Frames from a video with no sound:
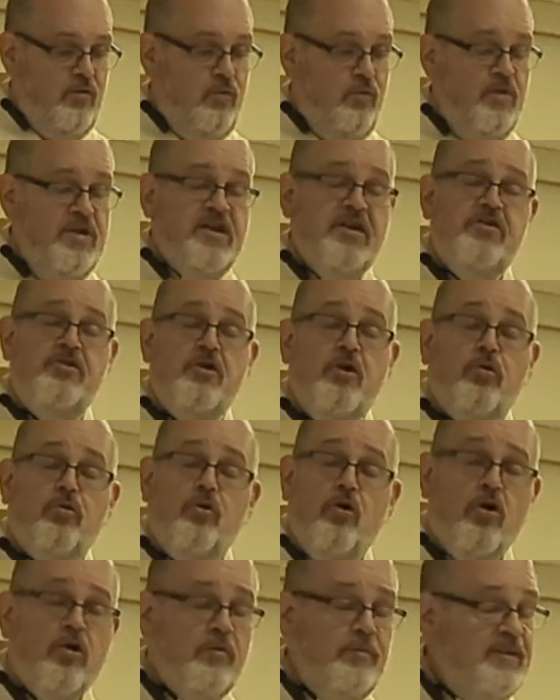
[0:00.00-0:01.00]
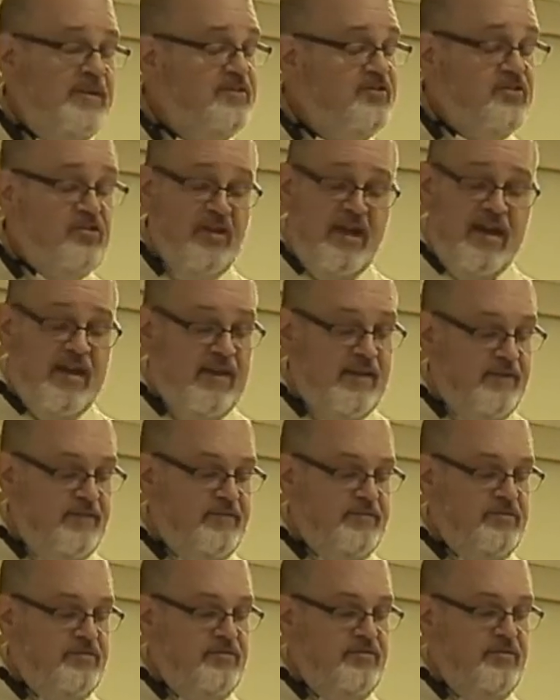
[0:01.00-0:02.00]
we can no longer be
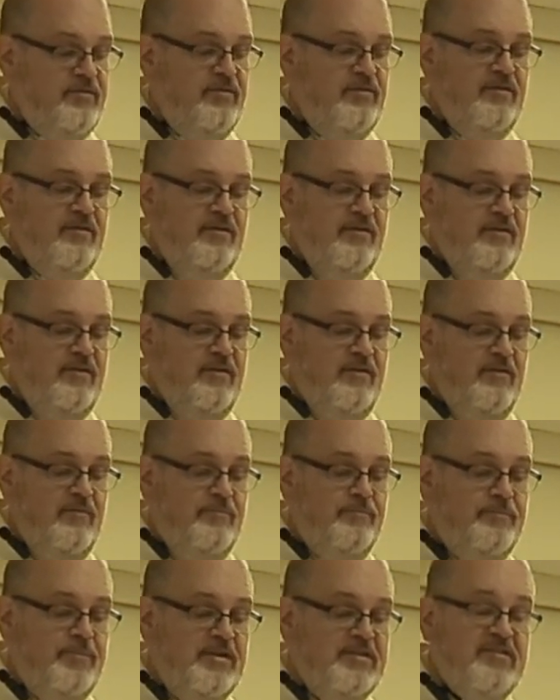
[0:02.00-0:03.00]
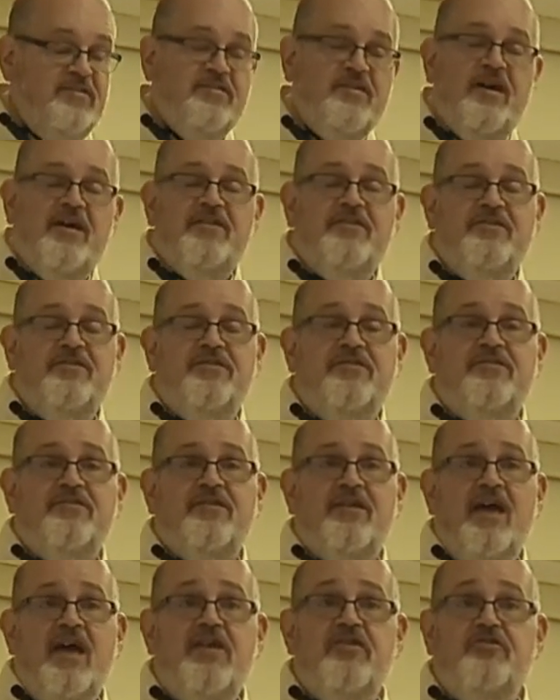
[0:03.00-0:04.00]
slaves, but
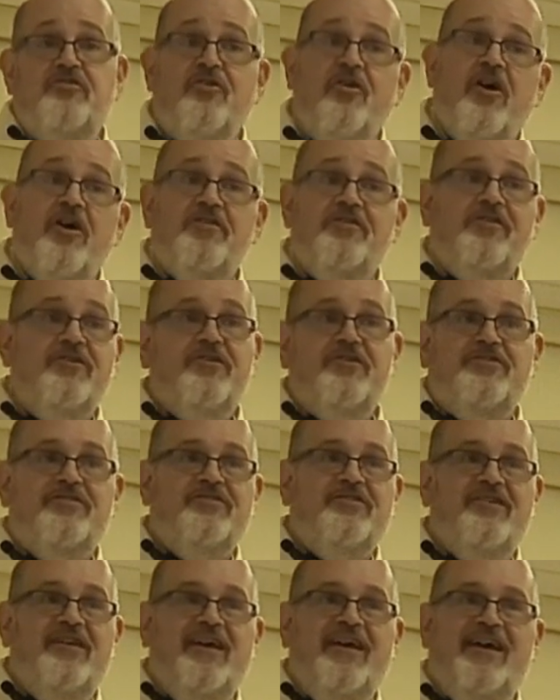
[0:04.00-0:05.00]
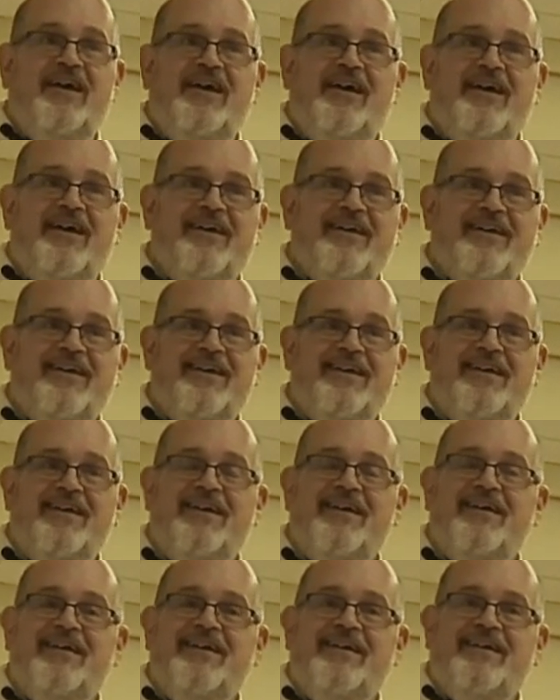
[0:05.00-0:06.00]
sons and daughters. And
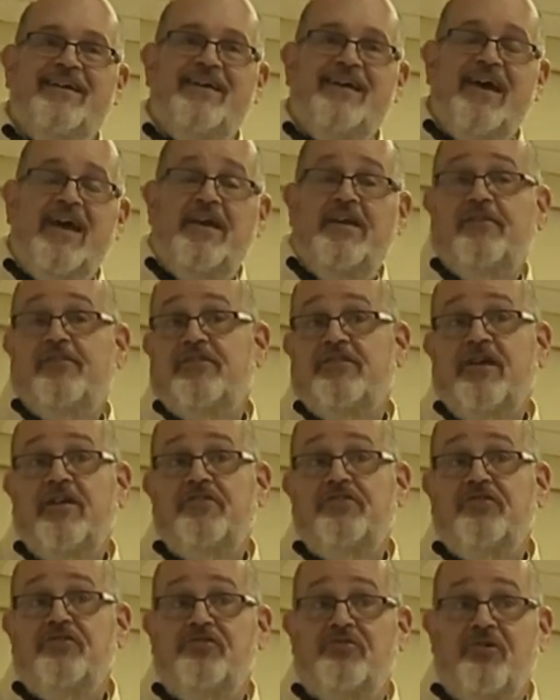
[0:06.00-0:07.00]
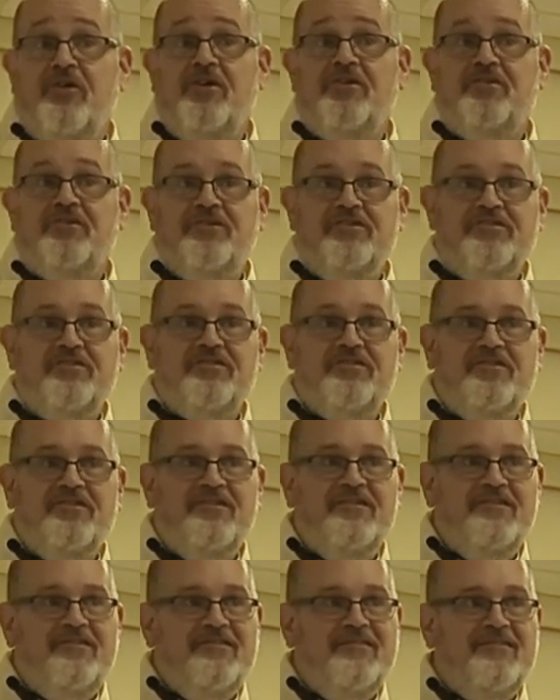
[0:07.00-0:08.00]
as sons and daughters,
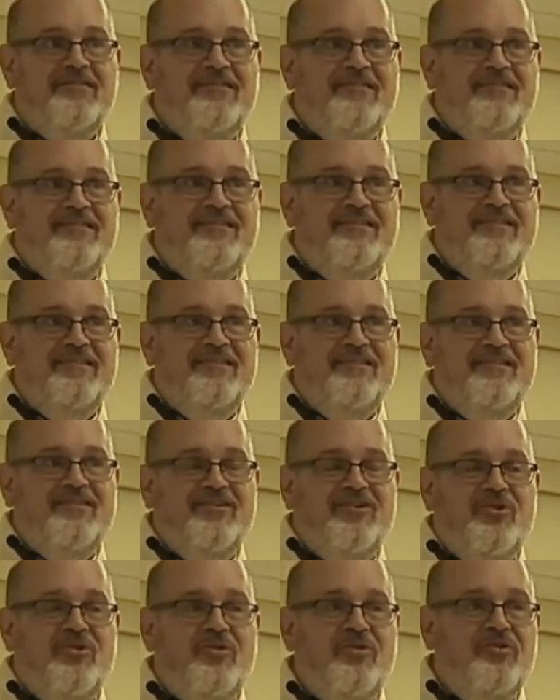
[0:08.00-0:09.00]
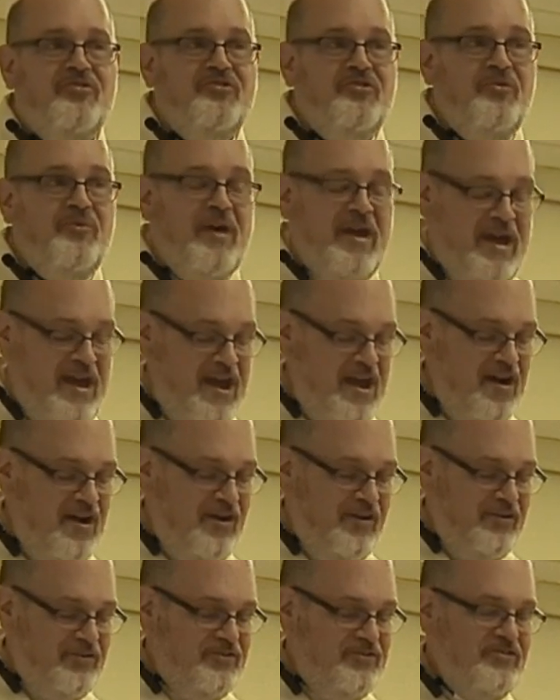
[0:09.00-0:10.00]
also
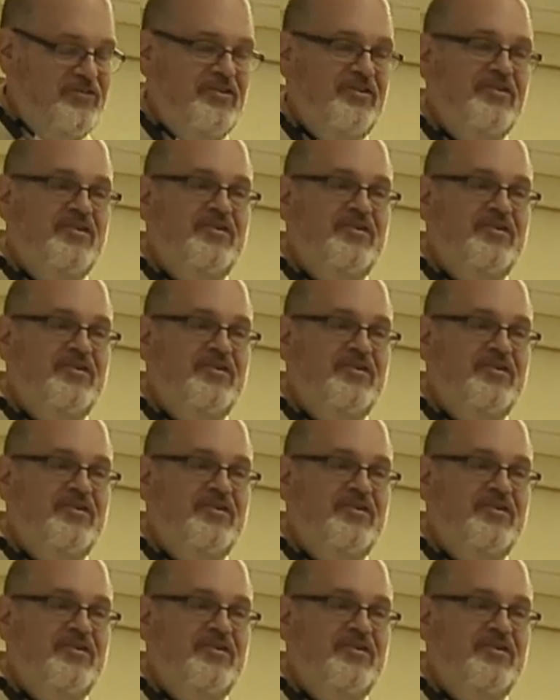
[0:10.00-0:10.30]
heirs